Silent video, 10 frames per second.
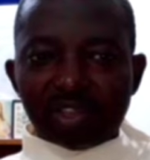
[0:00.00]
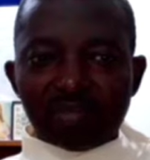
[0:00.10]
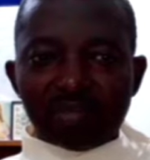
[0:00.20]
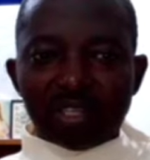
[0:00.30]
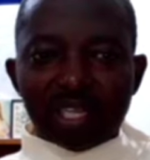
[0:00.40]
some
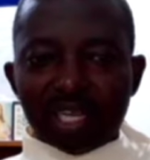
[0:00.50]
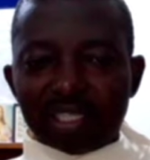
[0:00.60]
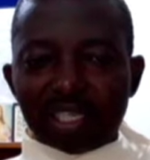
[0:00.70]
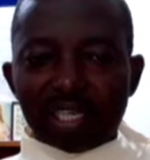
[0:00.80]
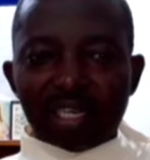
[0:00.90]

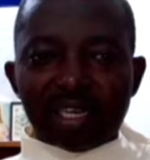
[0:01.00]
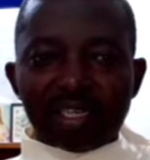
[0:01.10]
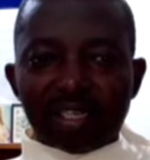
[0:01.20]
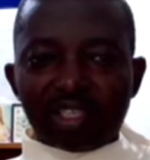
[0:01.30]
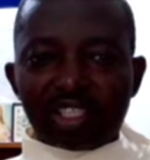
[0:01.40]
Elijah,
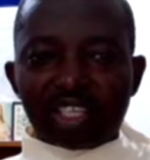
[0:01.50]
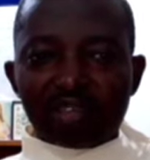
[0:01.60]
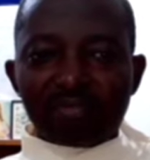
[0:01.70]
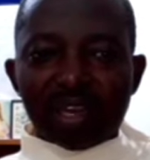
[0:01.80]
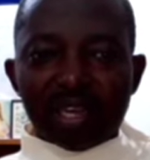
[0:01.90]
others
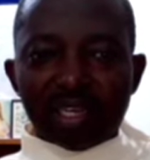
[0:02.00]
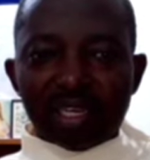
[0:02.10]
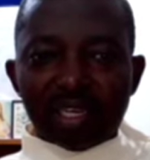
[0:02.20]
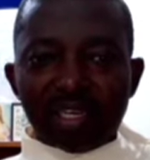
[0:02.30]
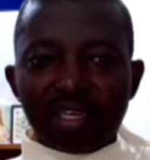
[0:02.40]

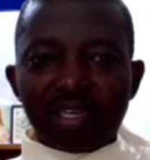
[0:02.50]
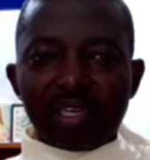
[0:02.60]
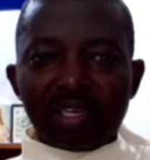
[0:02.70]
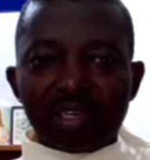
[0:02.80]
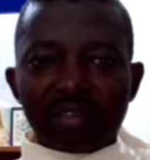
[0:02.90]
Jeremiah,
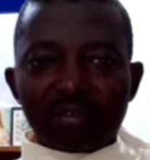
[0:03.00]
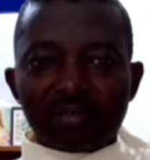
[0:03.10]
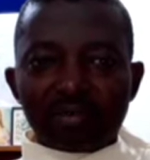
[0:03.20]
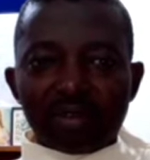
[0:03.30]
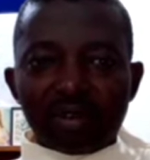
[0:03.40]

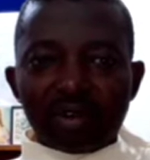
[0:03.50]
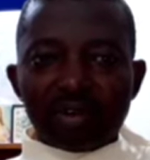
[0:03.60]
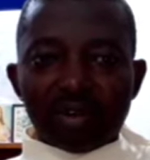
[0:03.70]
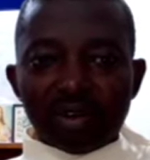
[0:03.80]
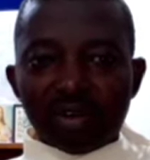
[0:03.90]
and
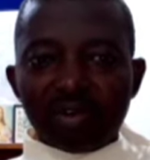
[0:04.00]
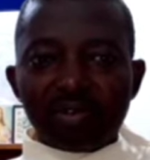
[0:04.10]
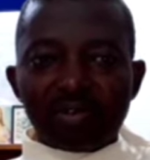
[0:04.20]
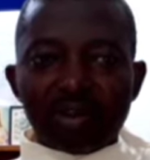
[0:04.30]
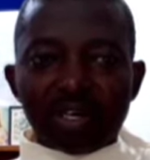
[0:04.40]
or
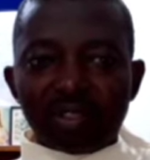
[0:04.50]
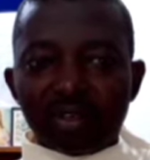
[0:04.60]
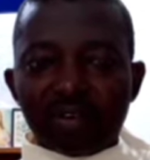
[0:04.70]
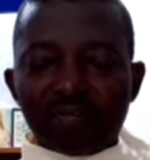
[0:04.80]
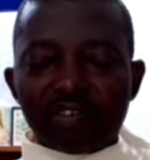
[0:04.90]
one
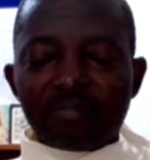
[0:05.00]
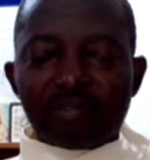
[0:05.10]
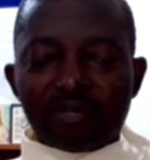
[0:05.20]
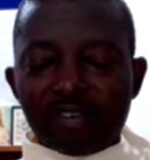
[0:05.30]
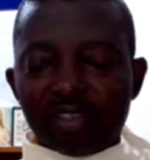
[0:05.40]
of the
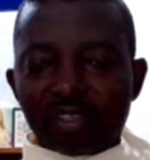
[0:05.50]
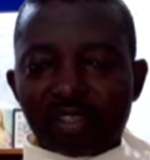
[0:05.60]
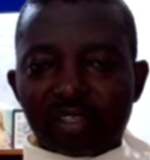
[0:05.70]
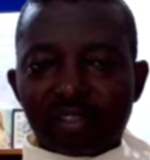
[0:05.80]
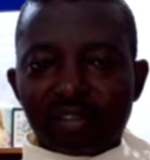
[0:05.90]

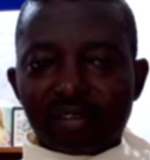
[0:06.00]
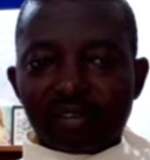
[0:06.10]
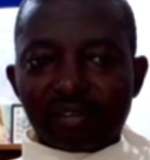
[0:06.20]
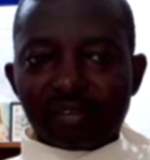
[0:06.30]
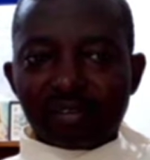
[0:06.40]
prophets.
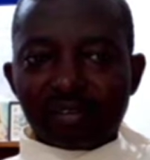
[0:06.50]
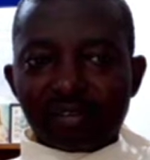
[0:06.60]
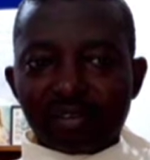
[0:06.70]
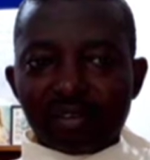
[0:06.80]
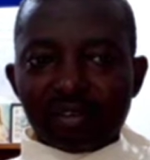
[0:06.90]

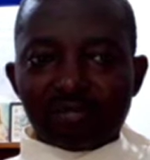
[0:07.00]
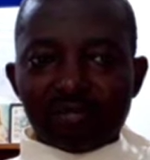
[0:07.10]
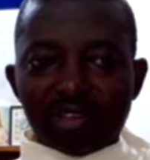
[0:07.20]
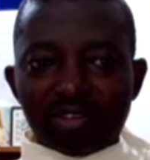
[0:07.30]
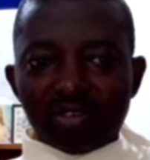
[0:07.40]

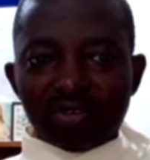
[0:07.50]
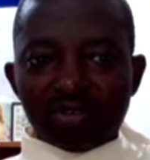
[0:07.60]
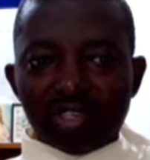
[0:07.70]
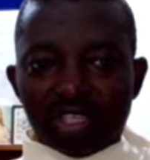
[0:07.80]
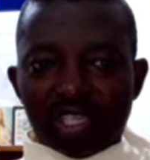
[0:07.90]
But you,
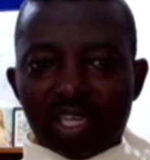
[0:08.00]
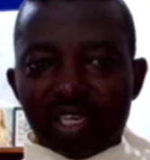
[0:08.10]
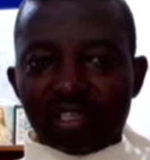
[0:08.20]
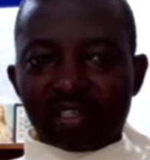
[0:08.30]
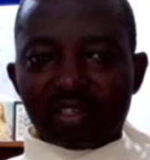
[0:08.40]
he
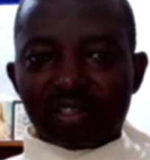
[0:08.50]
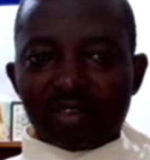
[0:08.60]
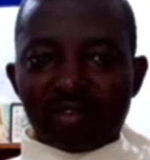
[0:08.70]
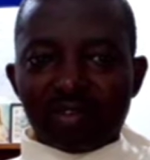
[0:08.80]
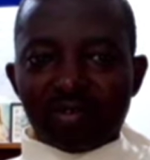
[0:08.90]
said,
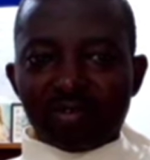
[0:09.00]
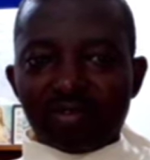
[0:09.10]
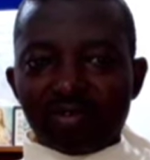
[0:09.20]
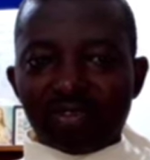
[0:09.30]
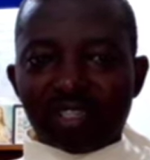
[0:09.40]
who do
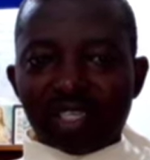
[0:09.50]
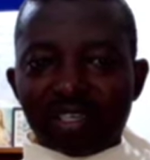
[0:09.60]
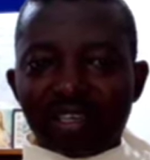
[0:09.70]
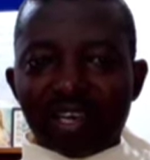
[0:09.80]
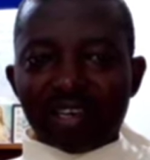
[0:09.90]
you
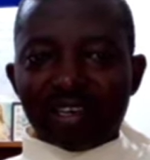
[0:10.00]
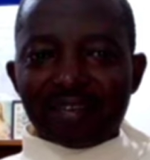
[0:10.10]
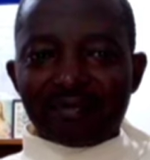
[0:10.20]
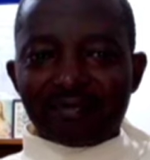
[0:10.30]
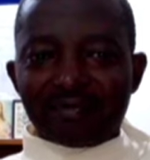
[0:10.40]
say I am?